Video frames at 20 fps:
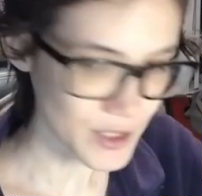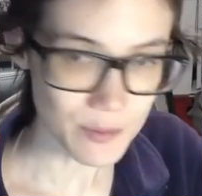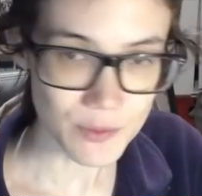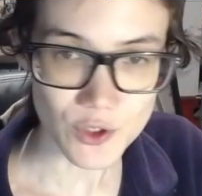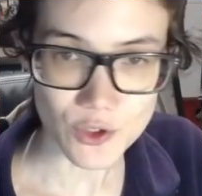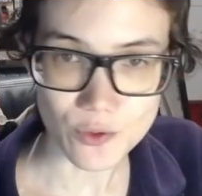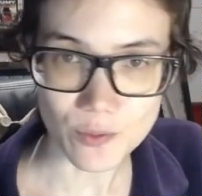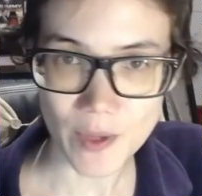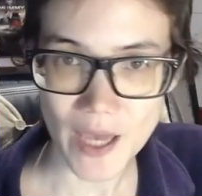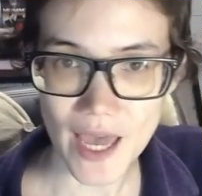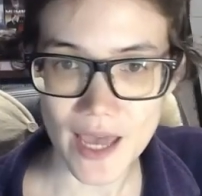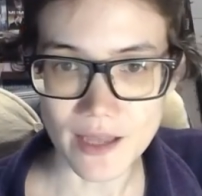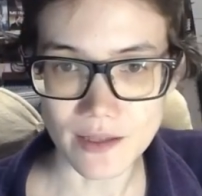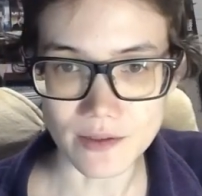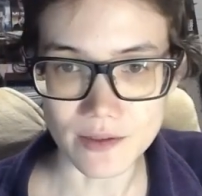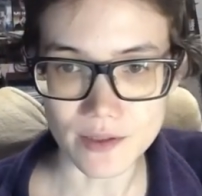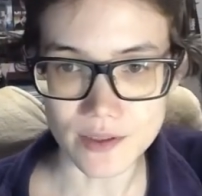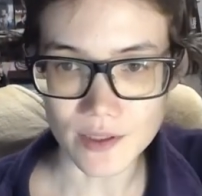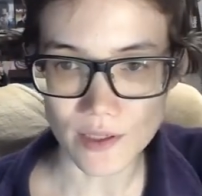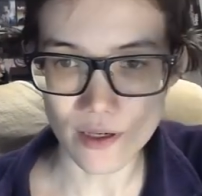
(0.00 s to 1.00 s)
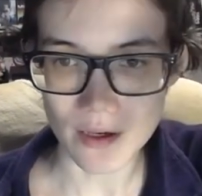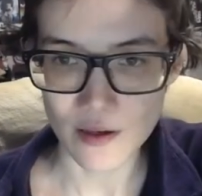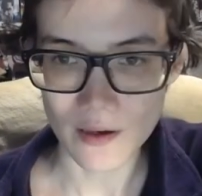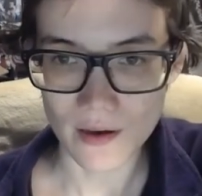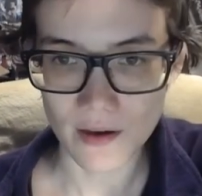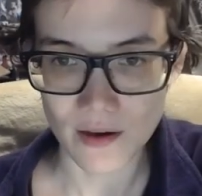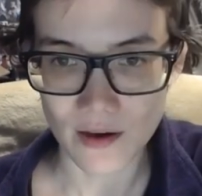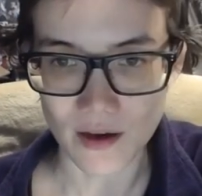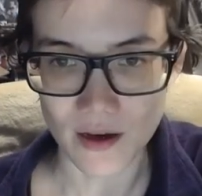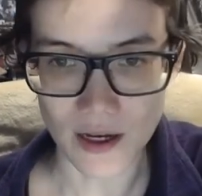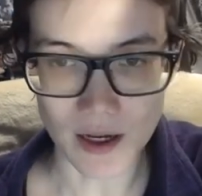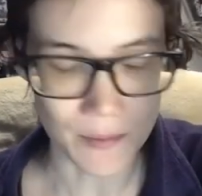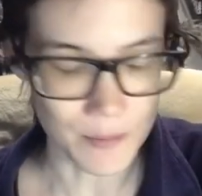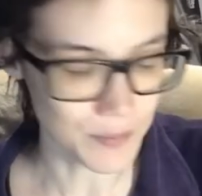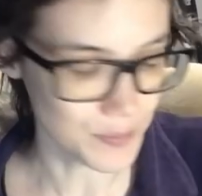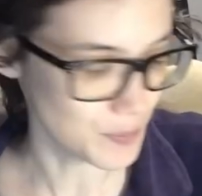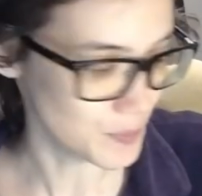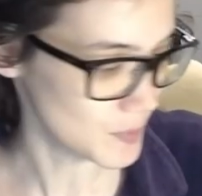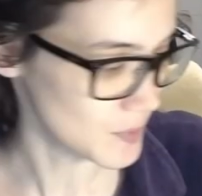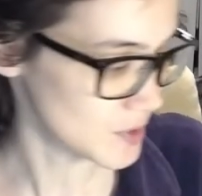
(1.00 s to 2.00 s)
new pens.
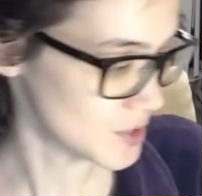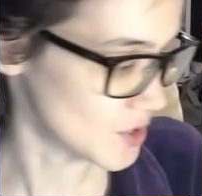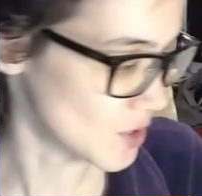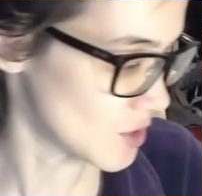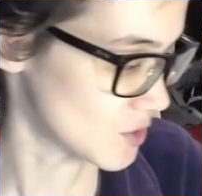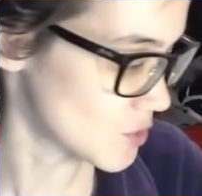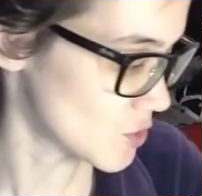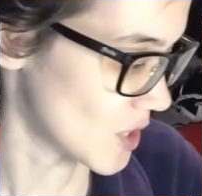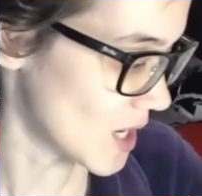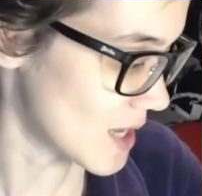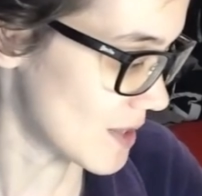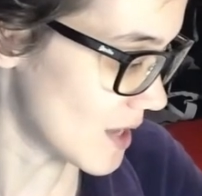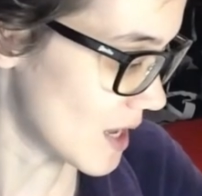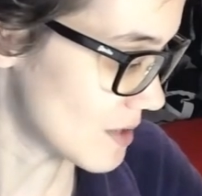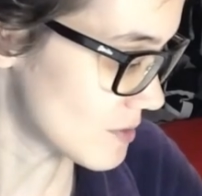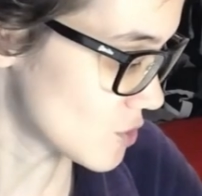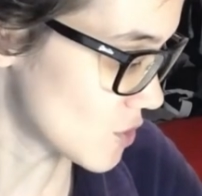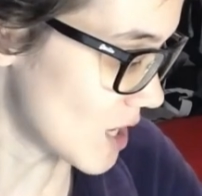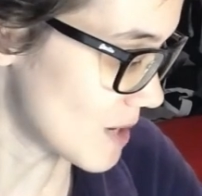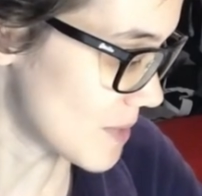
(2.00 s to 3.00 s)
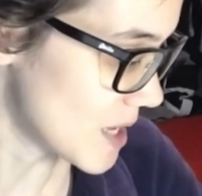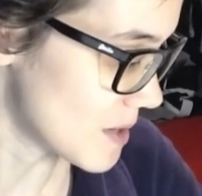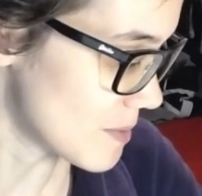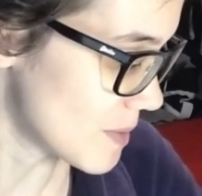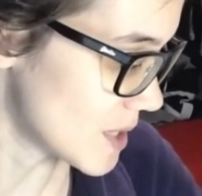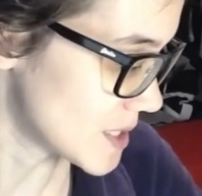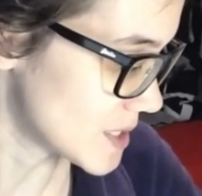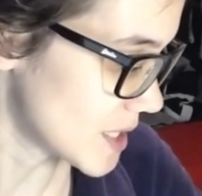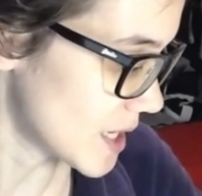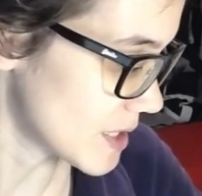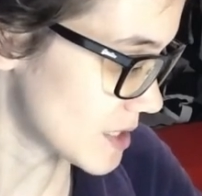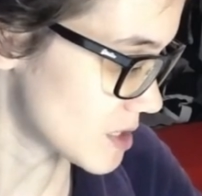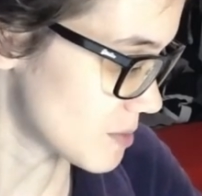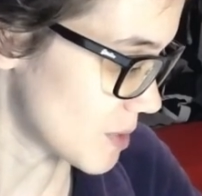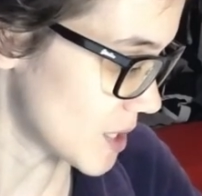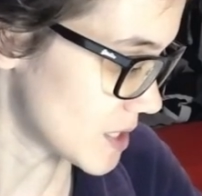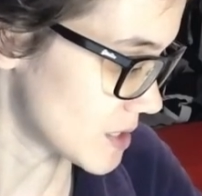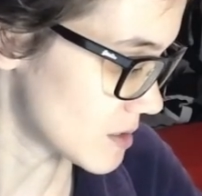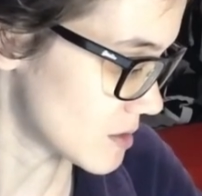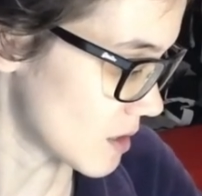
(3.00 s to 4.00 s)
So I try and make my
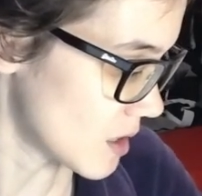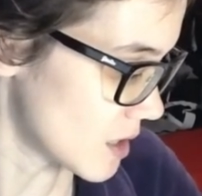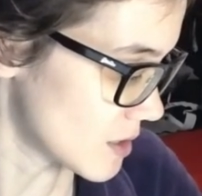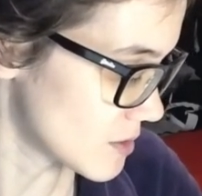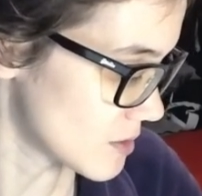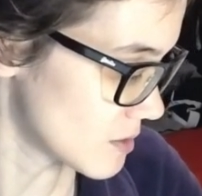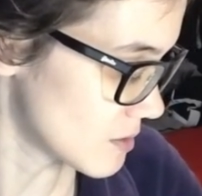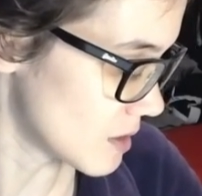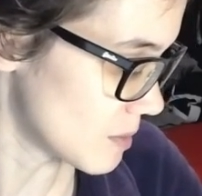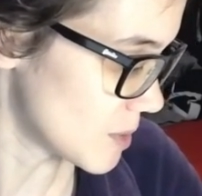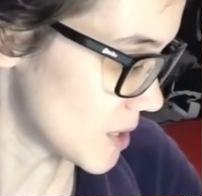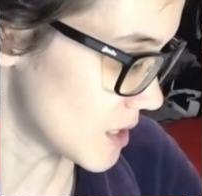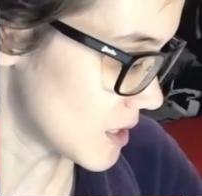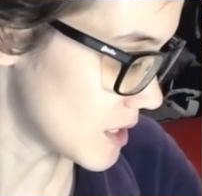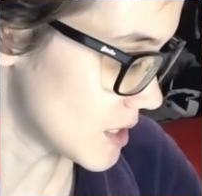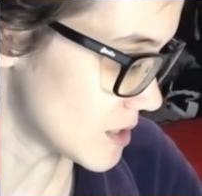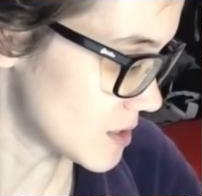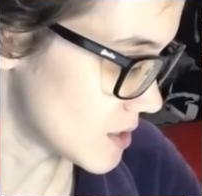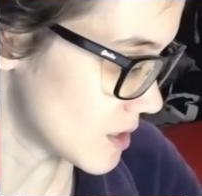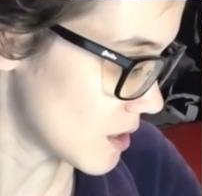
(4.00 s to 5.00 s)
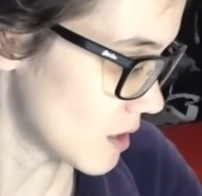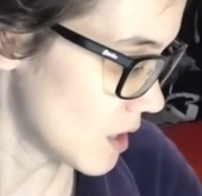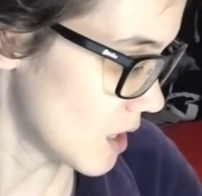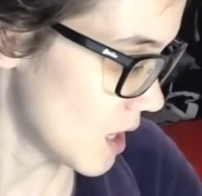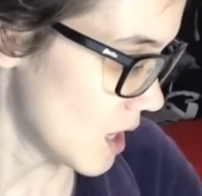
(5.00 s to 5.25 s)
text-based art a bit easier.